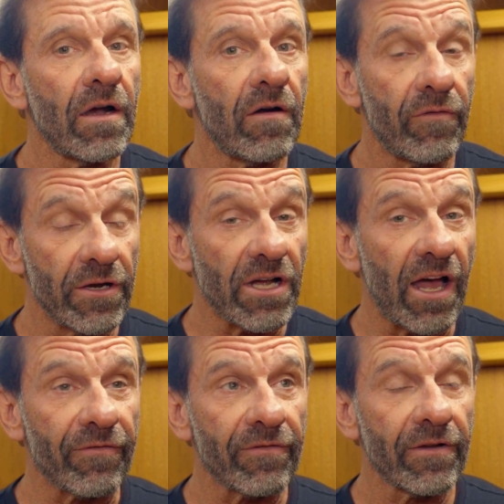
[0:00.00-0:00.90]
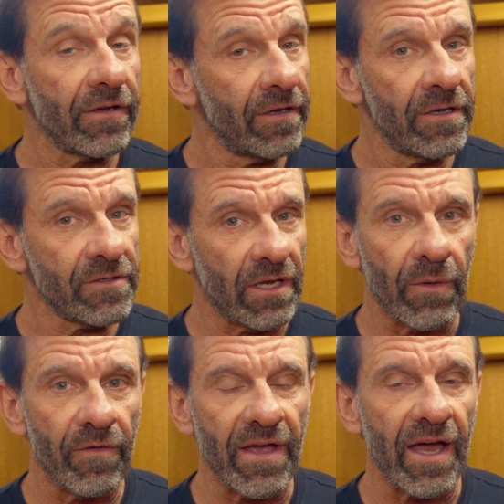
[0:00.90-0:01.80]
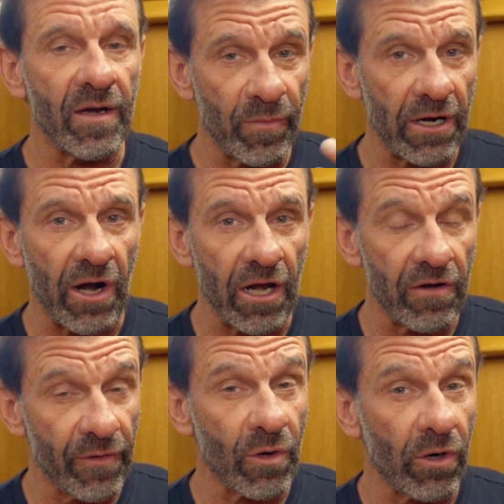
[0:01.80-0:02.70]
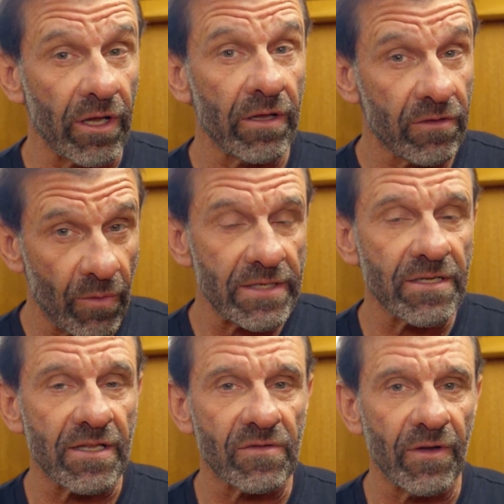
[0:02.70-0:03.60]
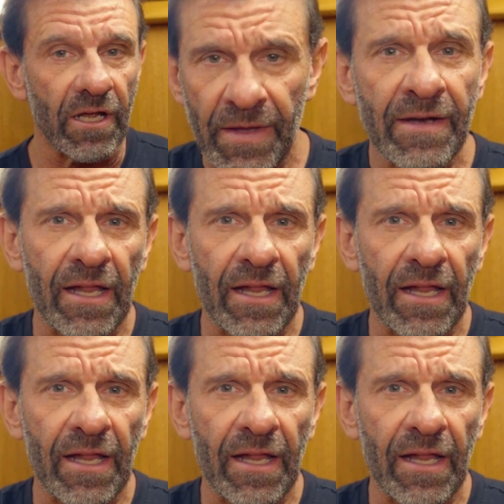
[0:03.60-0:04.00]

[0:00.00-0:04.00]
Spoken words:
Fridge off. So now we've got better audio for recording the rest of this video.